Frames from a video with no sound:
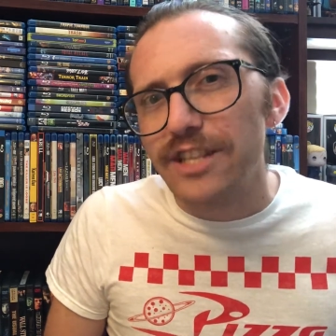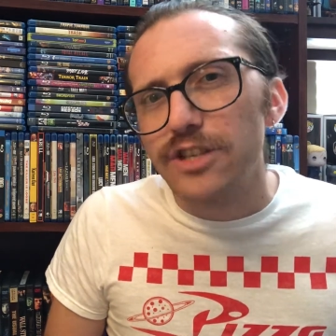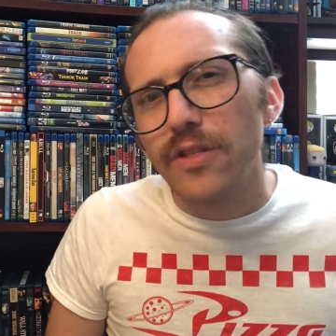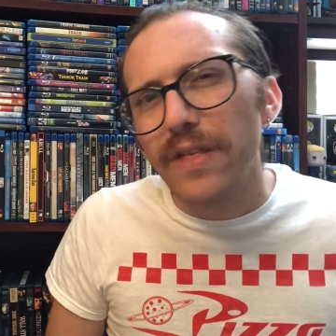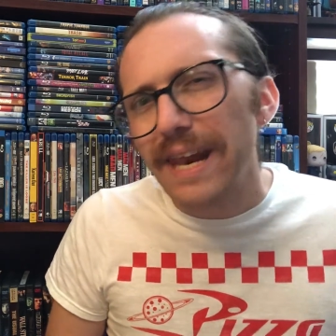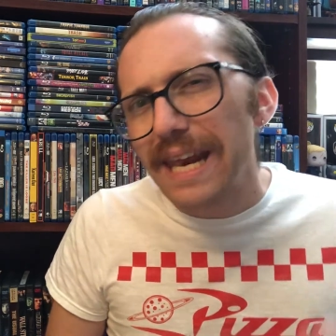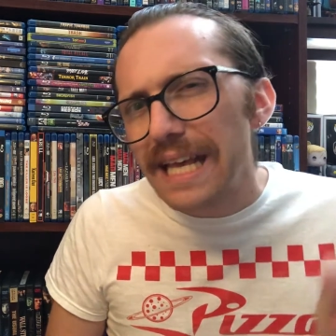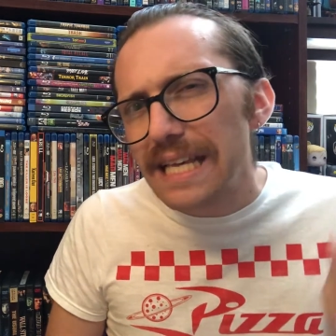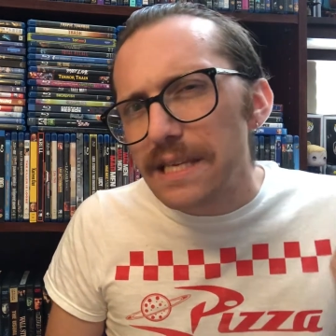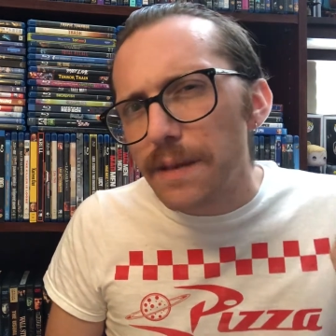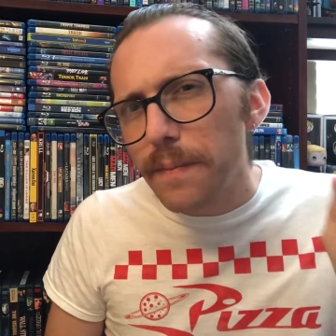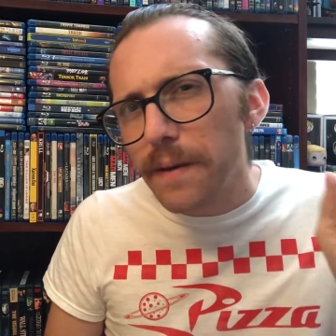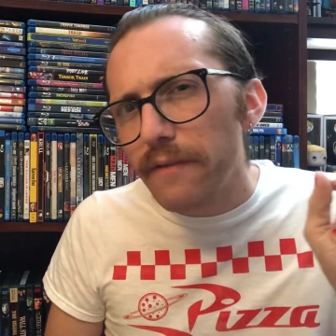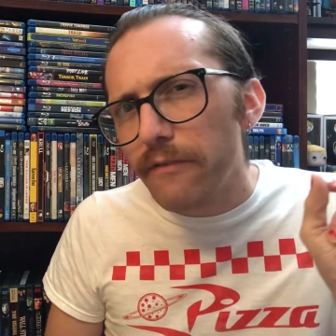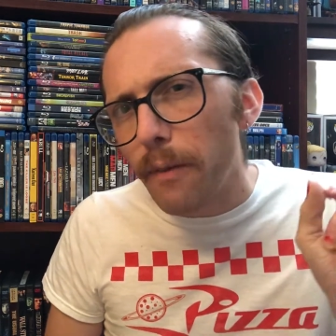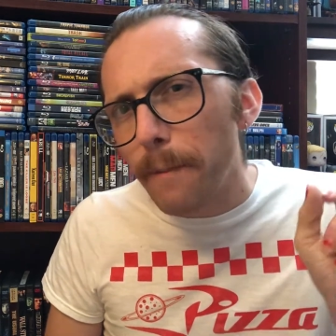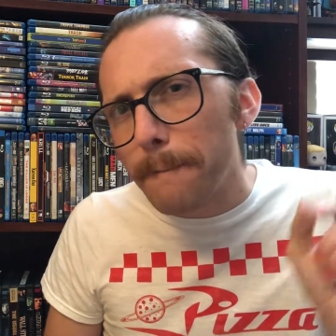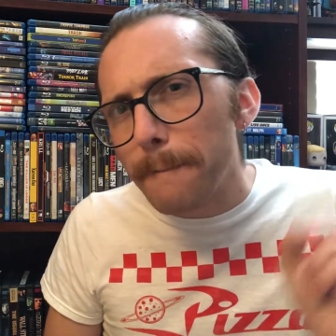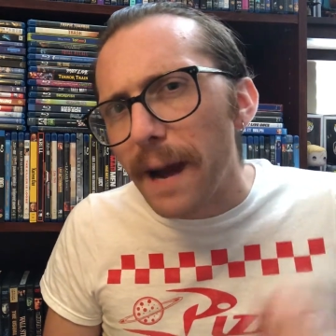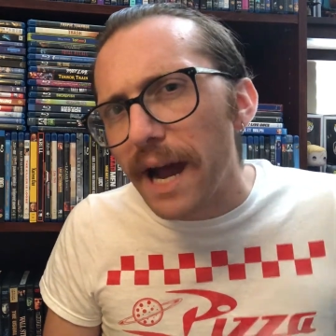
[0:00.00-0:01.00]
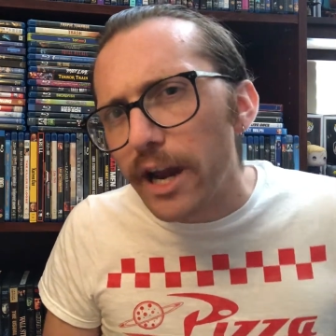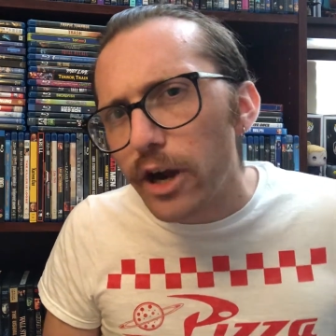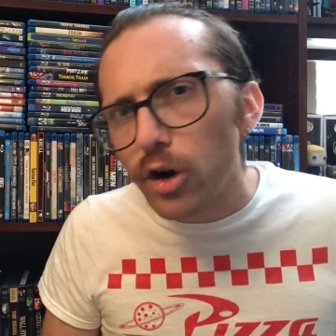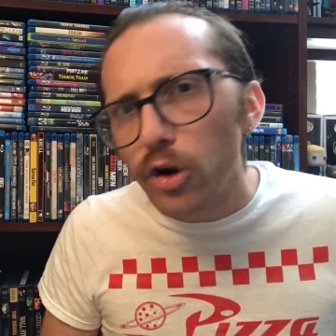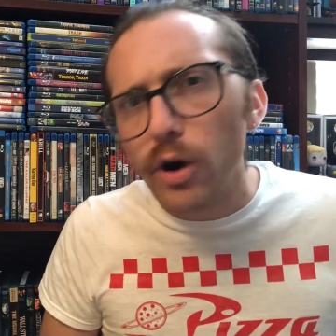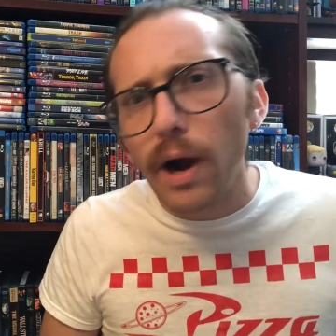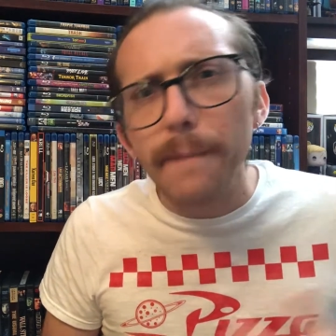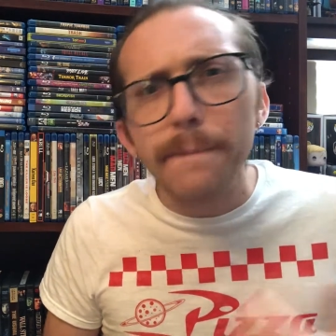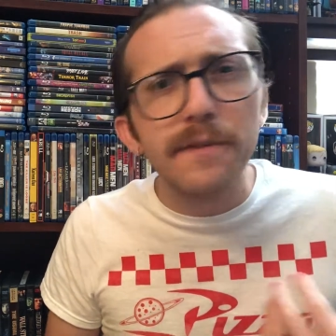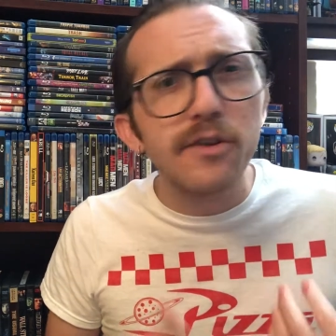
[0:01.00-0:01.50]
So that is a bit of a minor
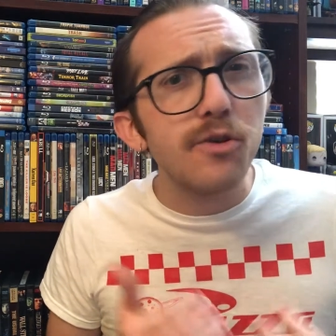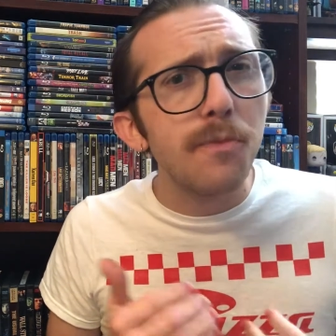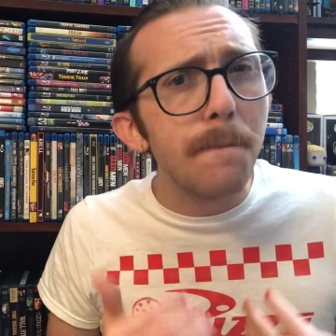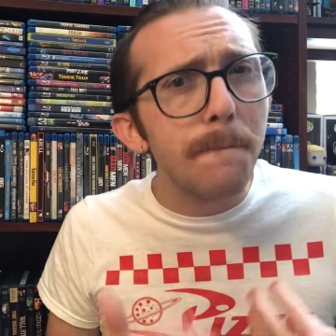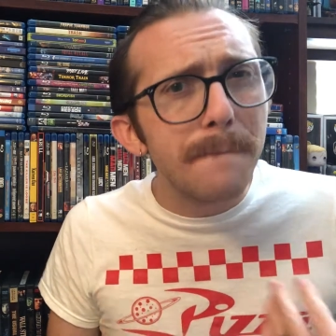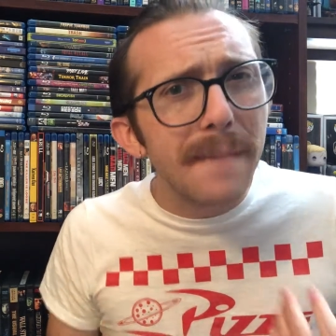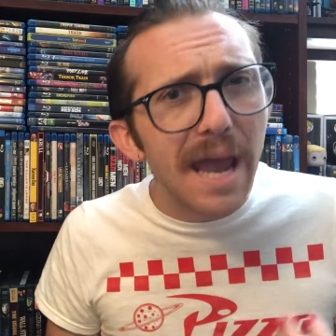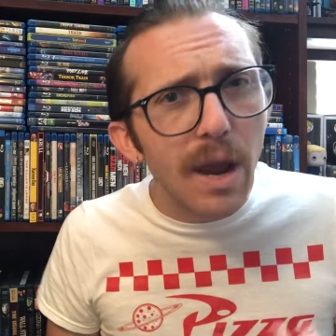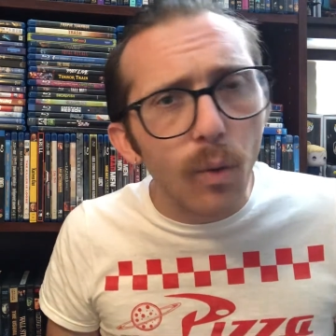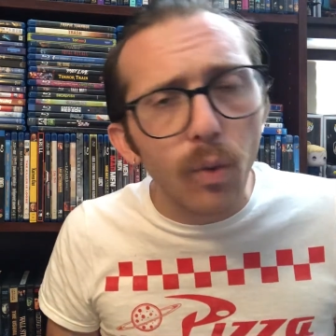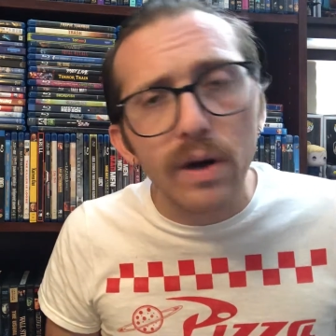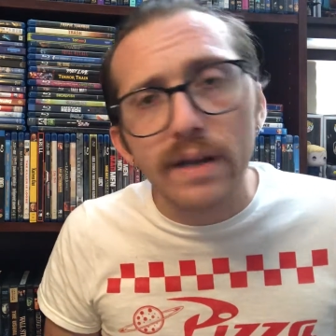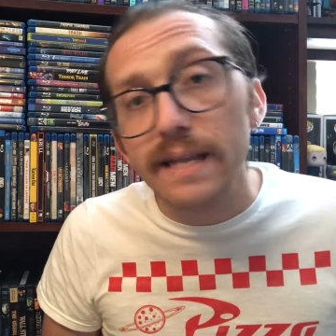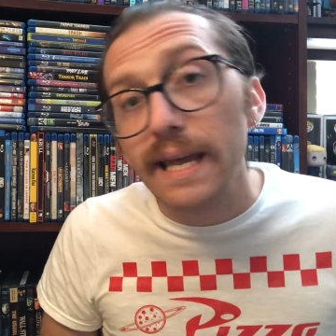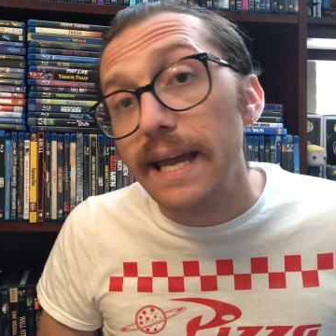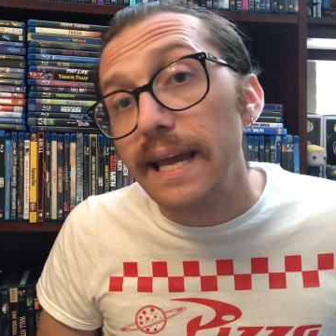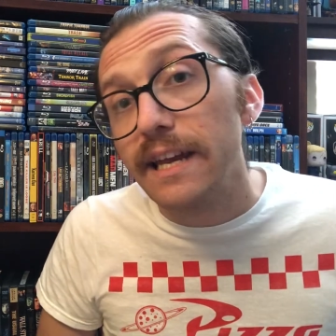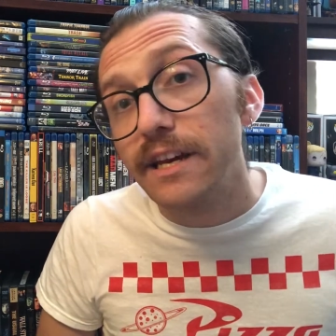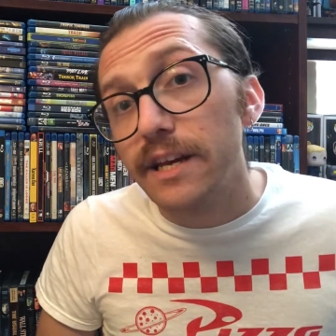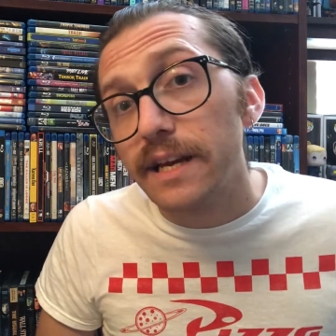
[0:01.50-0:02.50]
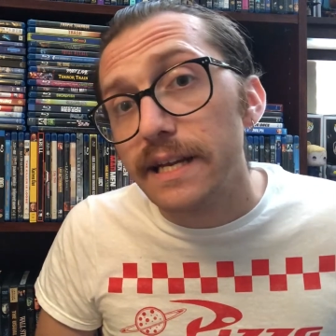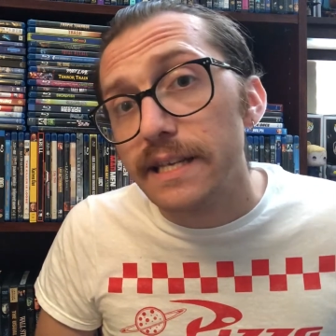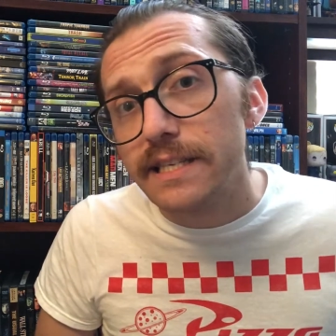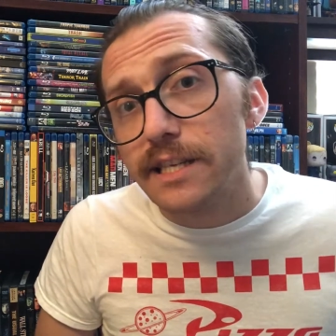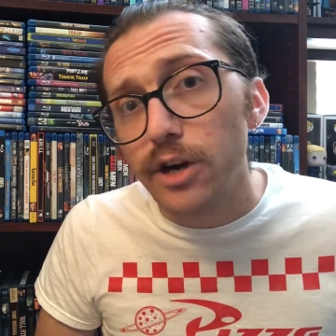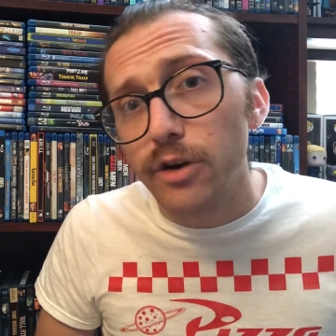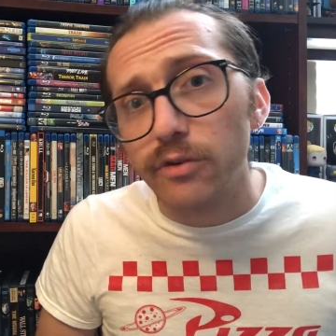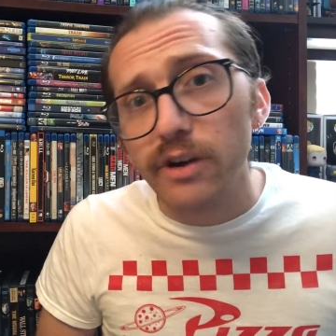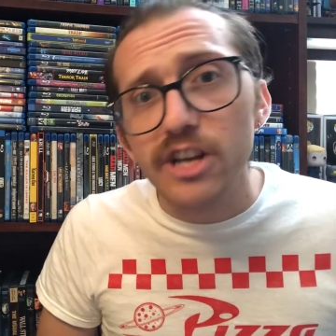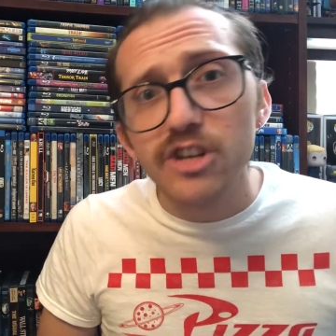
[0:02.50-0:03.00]
gripe that you may want to take into
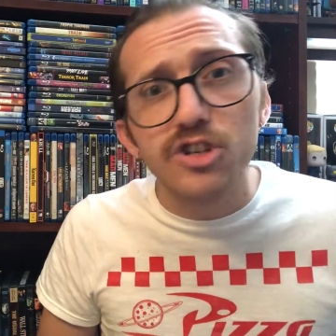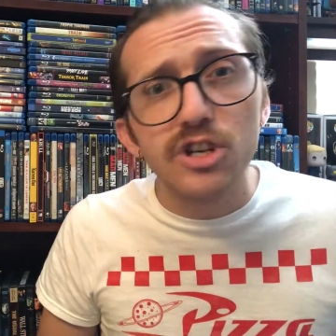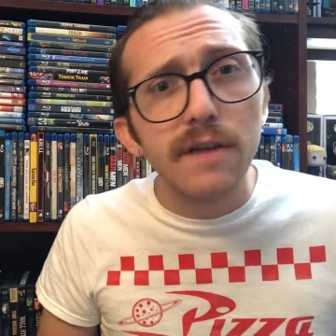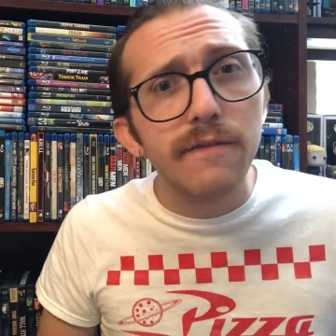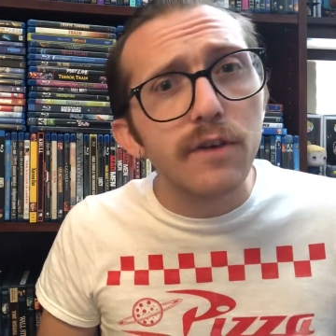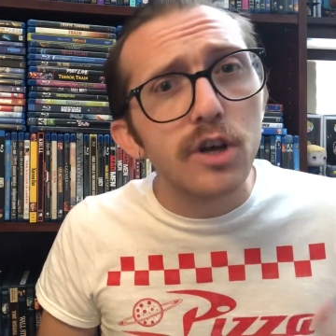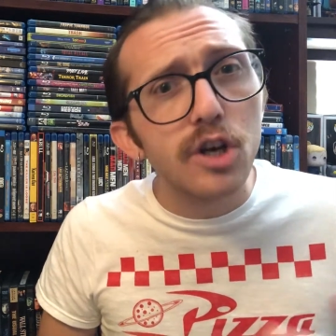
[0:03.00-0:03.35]
consideration. If you